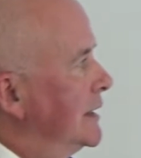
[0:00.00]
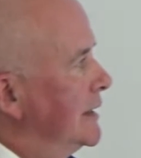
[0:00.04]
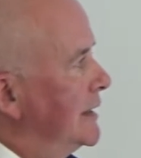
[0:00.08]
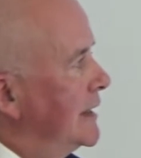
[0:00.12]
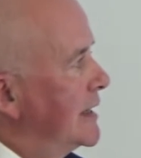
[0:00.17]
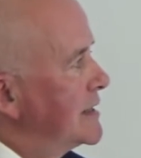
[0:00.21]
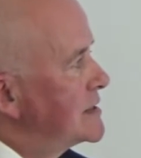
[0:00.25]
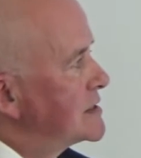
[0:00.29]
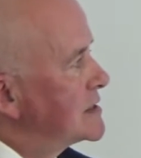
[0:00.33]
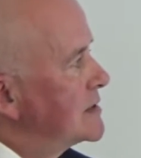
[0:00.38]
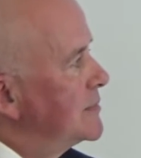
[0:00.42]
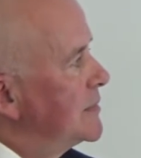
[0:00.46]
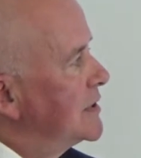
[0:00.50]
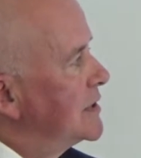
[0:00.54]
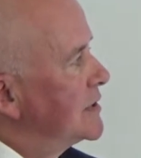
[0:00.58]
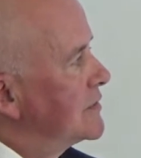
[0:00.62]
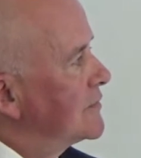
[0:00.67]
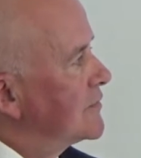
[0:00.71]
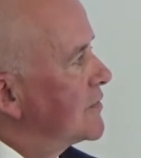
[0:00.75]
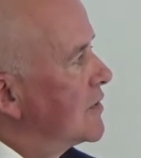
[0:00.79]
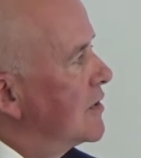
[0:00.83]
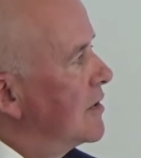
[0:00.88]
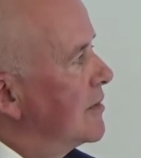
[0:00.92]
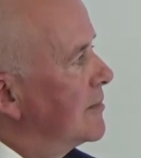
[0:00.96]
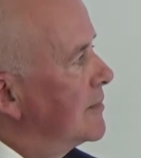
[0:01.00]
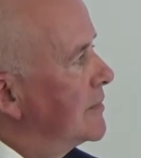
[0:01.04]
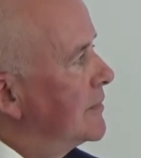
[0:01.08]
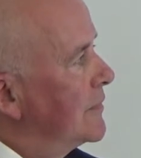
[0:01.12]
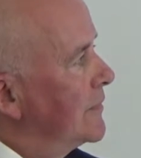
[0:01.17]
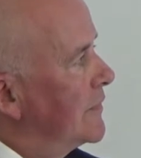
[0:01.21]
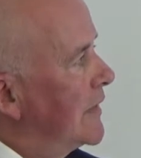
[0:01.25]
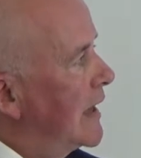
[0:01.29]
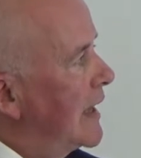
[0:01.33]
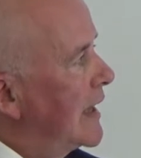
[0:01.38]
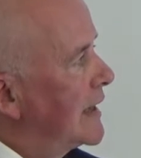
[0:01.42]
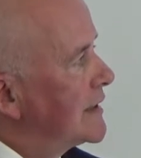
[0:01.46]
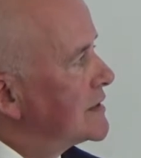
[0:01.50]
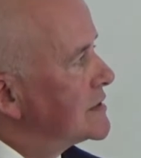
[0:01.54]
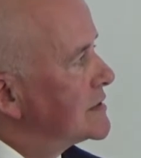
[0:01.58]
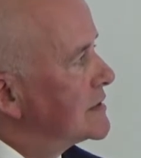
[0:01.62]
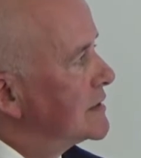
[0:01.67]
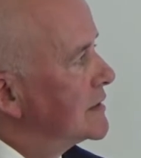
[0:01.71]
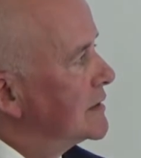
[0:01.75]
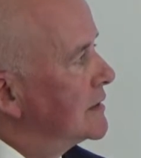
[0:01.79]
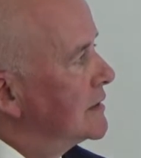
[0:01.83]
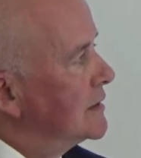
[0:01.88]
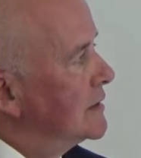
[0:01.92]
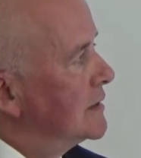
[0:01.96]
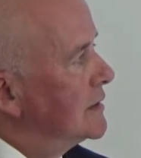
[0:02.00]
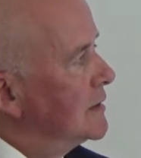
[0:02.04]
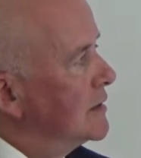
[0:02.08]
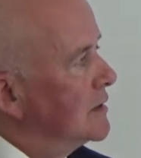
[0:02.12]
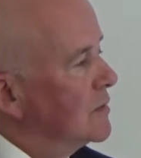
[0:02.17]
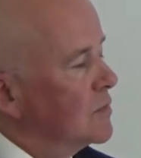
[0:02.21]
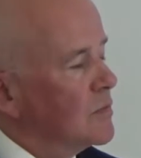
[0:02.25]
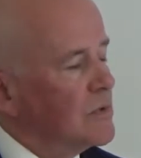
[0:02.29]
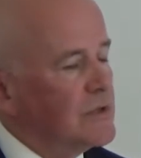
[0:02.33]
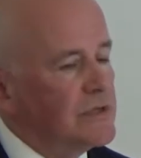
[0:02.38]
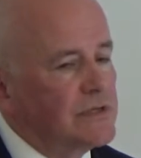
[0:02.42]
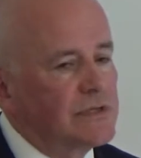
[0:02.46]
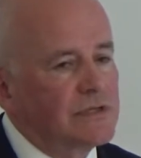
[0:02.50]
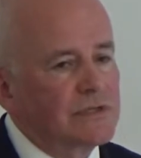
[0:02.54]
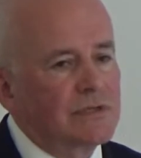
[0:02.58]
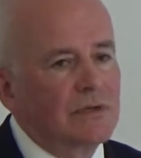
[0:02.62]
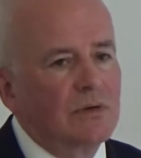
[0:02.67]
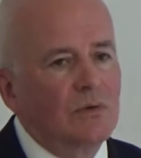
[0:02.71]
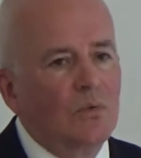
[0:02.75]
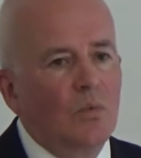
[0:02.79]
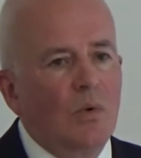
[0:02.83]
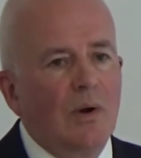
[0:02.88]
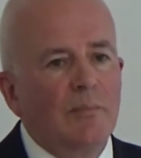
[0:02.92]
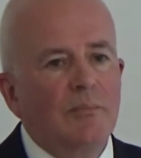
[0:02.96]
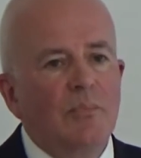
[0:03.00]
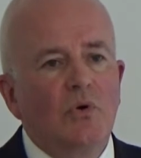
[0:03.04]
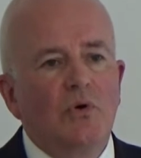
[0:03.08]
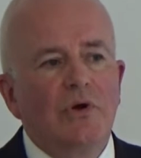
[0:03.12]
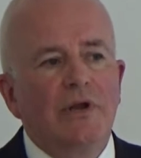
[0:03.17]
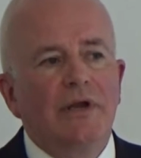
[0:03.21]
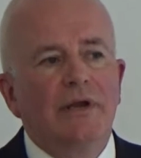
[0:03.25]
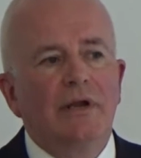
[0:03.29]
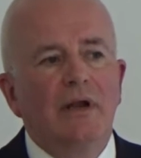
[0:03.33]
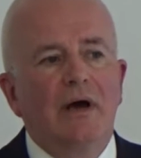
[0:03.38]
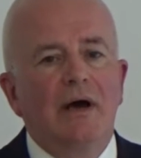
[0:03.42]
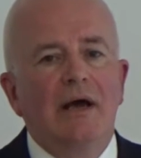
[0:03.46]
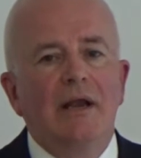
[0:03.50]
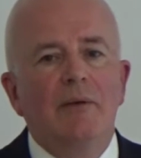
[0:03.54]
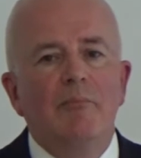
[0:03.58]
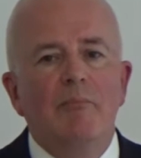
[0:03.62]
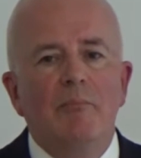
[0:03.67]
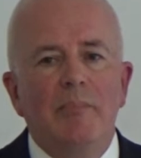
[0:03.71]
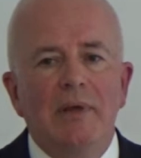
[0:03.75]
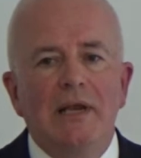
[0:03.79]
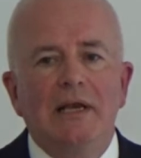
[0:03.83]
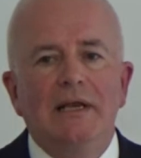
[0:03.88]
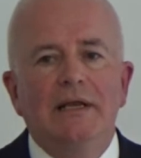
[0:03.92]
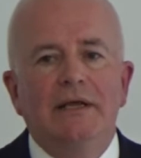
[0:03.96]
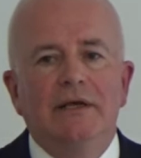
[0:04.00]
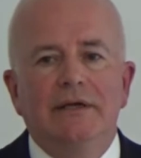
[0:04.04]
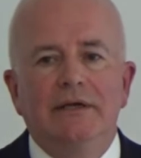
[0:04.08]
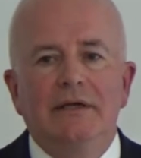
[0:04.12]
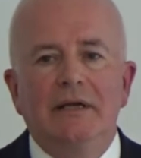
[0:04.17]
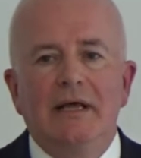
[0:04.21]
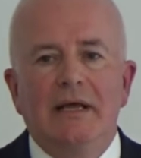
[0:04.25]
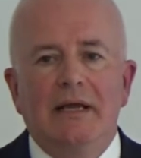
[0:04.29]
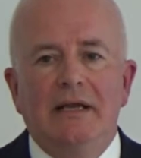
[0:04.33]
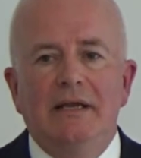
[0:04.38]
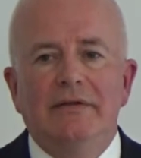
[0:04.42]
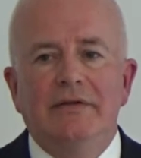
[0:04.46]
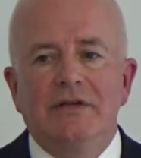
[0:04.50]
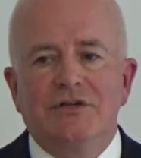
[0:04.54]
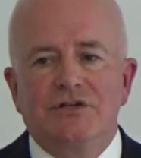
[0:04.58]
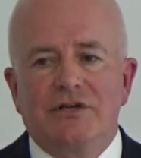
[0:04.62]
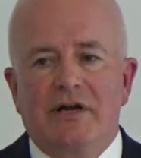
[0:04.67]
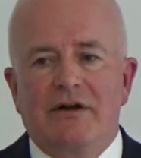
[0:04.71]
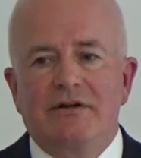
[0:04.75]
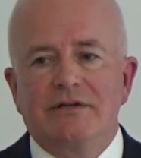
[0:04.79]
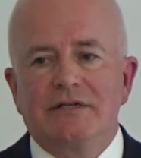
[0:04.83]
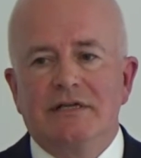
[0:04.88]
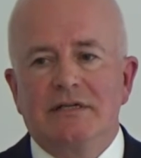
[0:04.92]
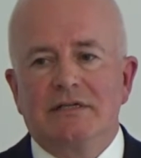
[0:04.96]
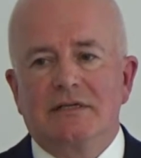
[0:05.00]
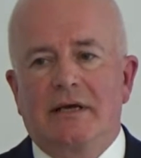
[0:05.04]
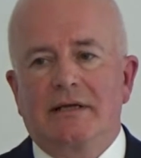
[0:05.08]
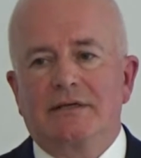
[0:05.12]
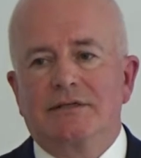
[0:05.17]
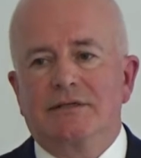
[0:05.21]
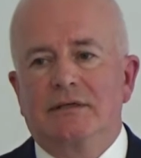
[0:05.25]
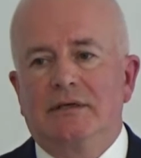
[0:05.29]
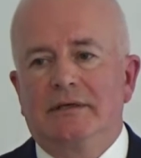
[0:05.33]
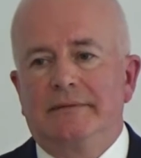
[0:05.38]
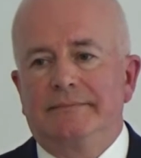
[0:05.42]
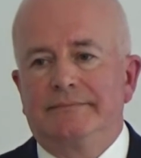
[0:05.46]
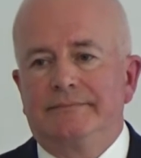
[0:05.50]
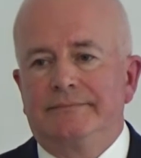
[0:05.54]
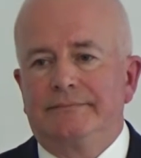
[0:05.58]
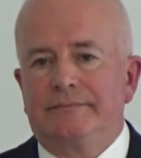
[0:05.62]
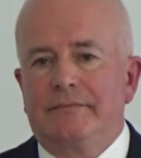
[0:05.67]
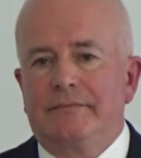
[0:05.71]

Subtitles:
The estimate from that was 1.9 billion in the charity sector.